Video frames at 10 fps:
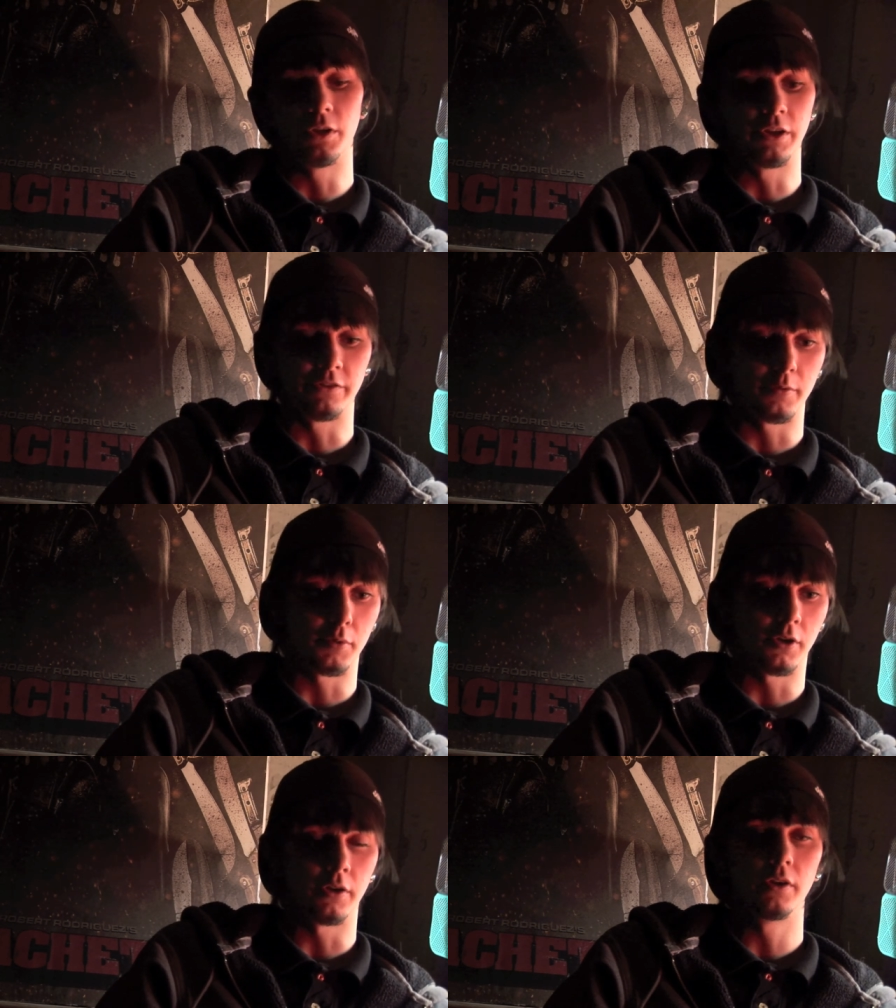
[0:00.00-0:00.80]
an easy
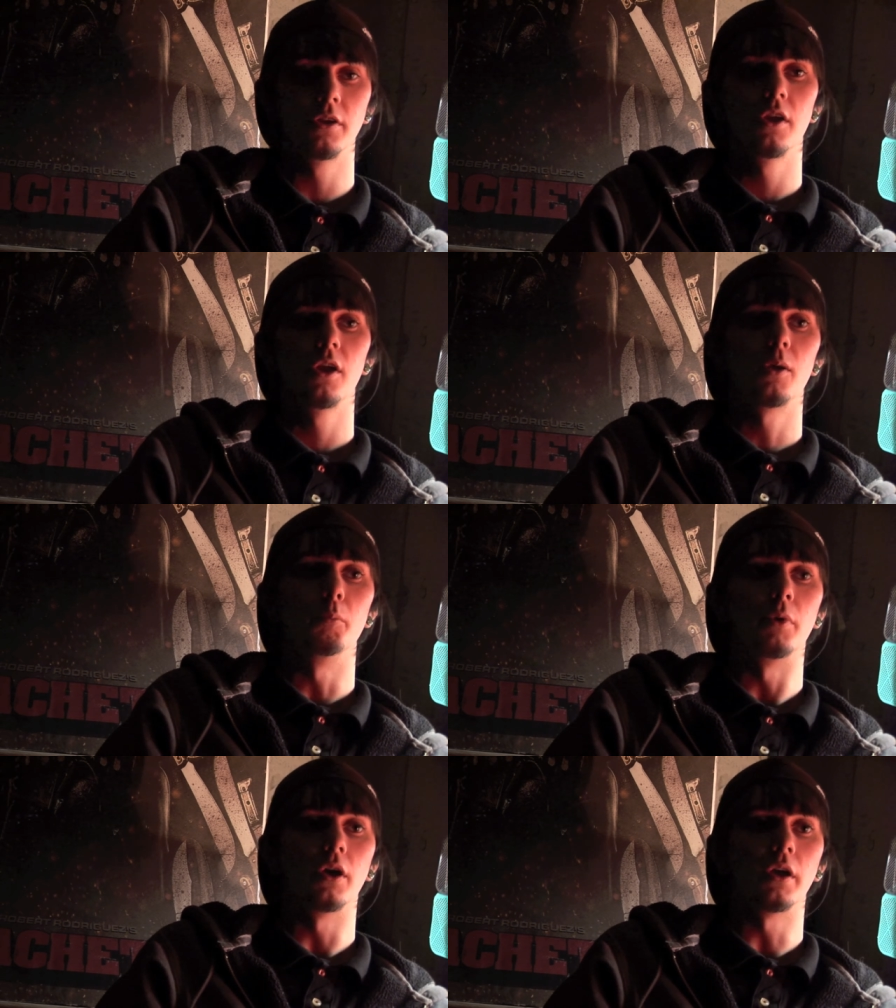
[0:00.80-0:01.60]
part.
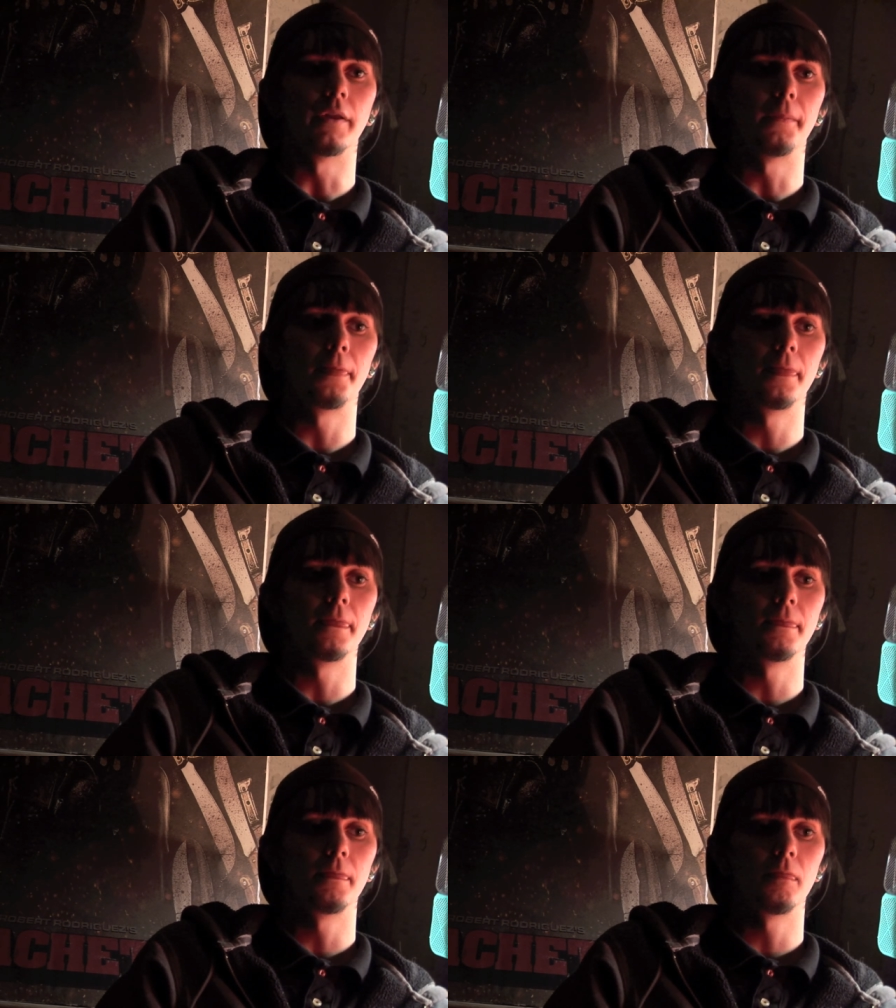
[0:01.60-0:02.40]
But
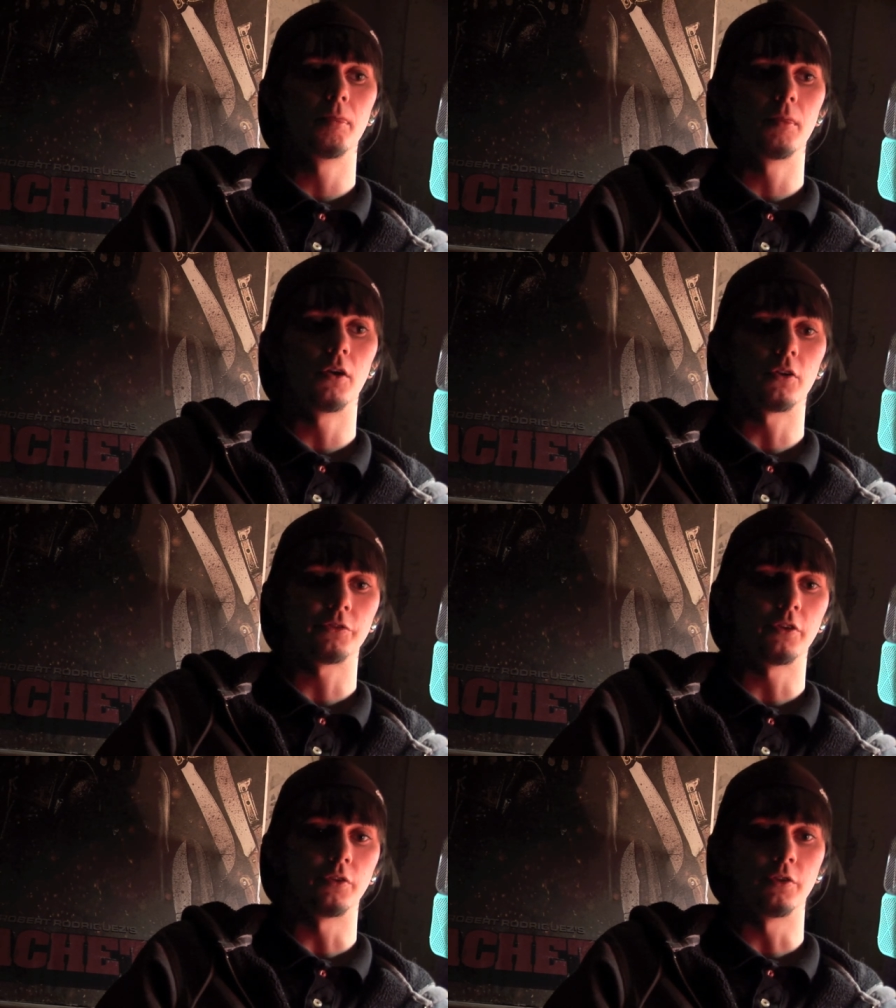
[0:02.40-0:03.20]

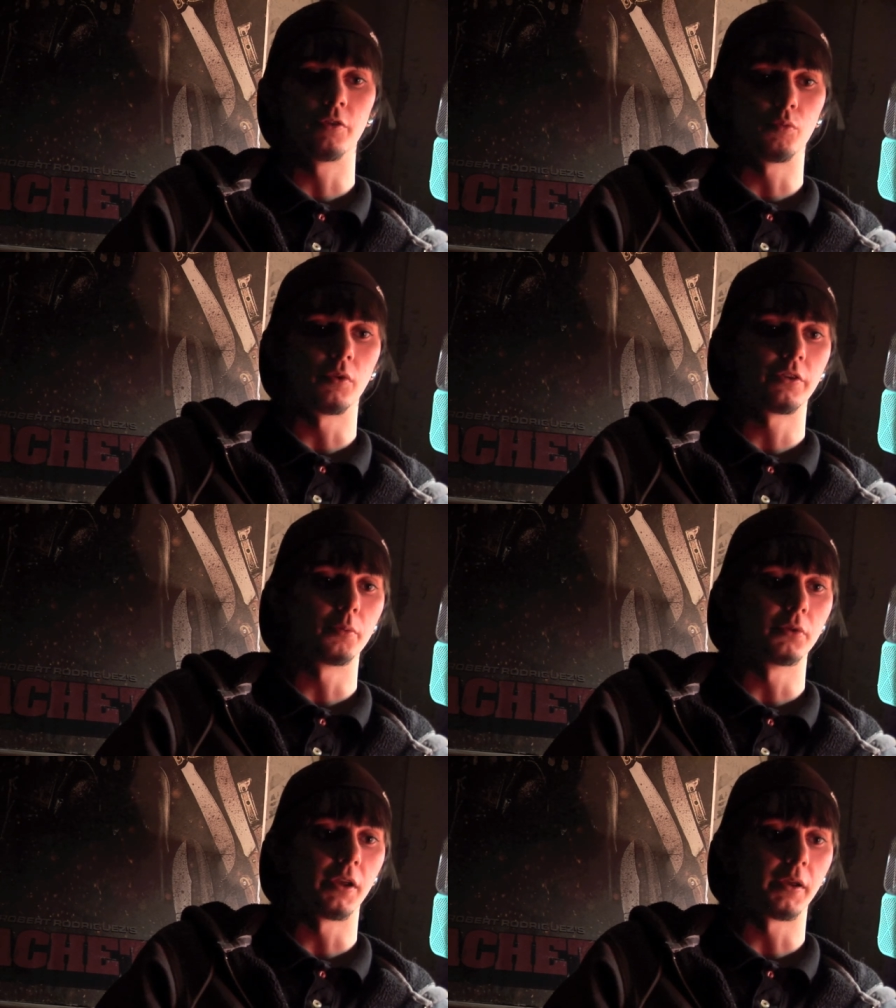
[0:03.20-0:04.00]
also, you're the one to
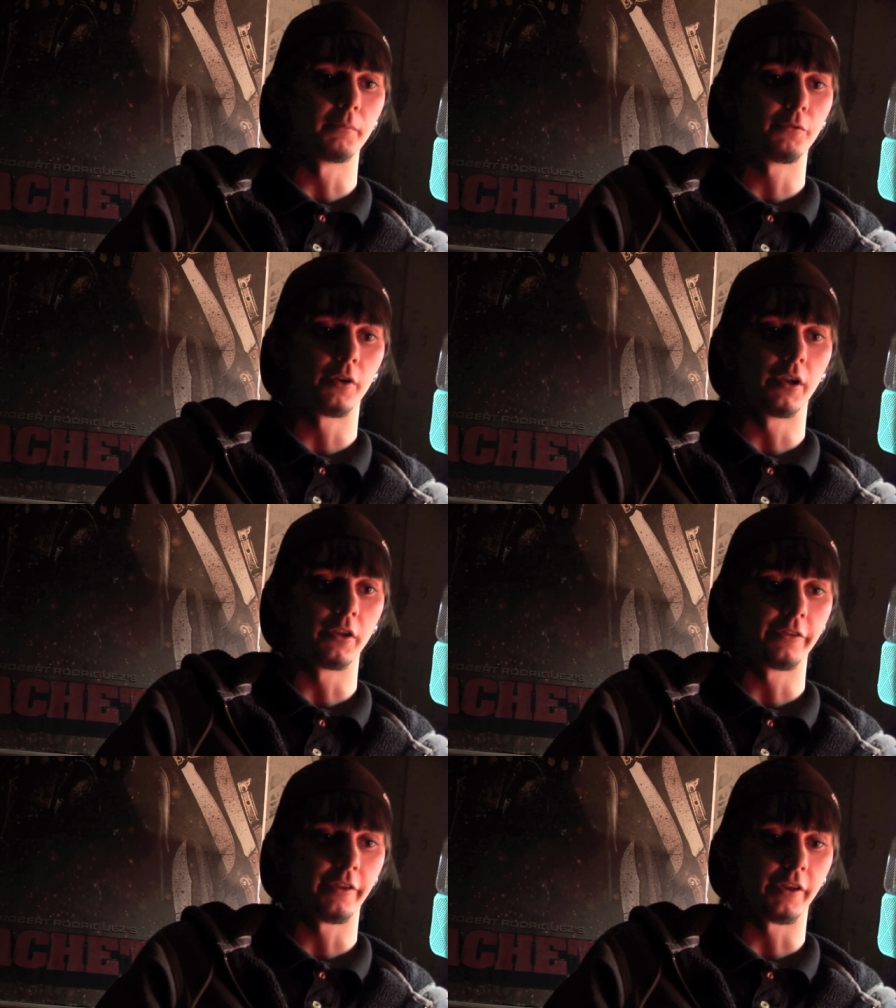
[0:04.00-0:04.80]
blame for
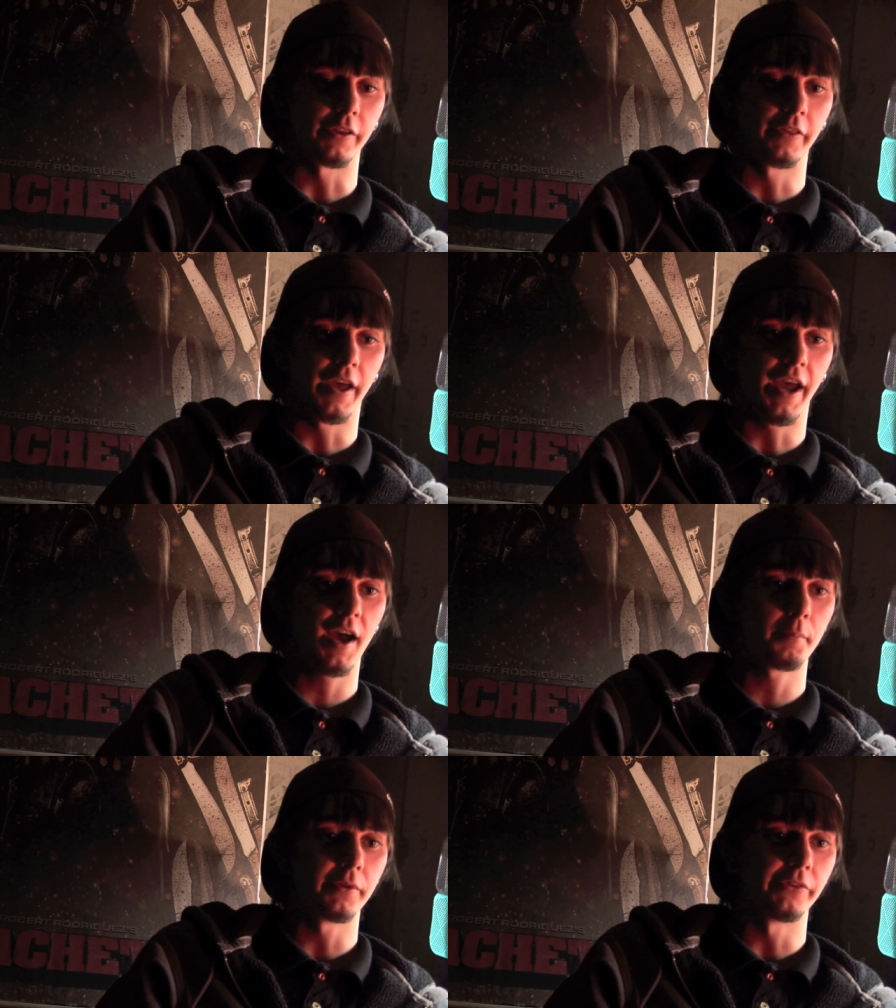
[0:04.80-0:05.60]
anything that
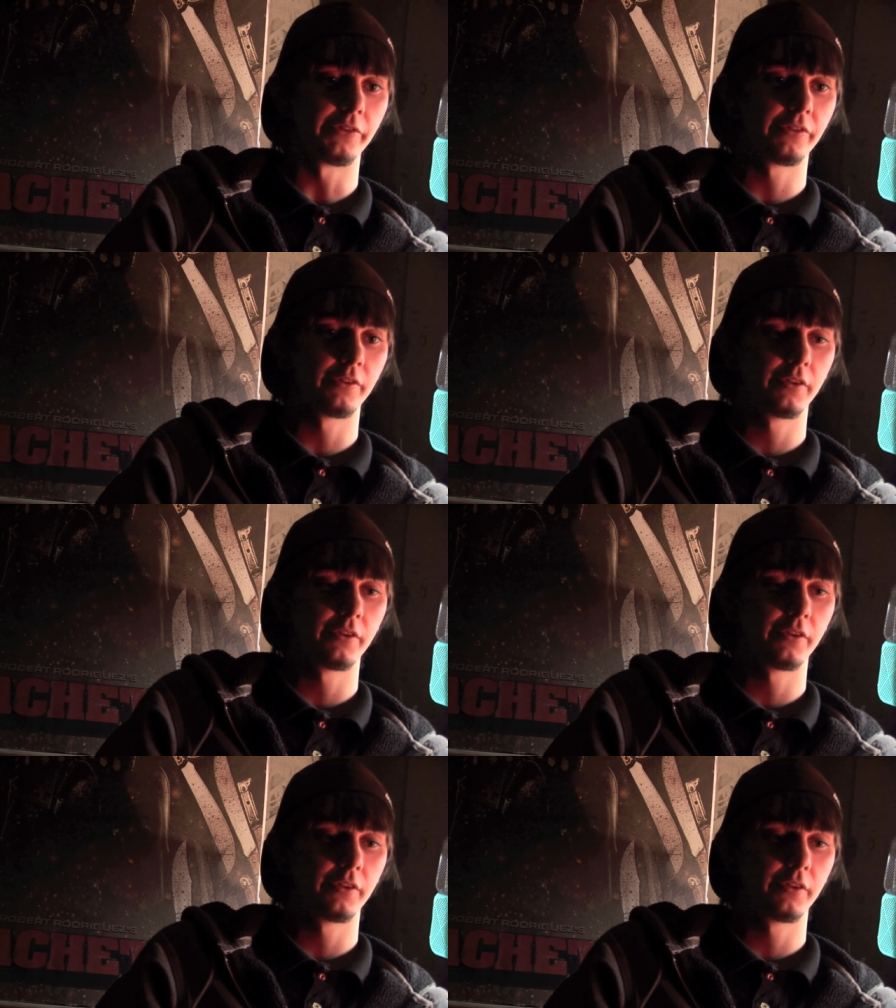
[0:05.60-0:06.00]
happens.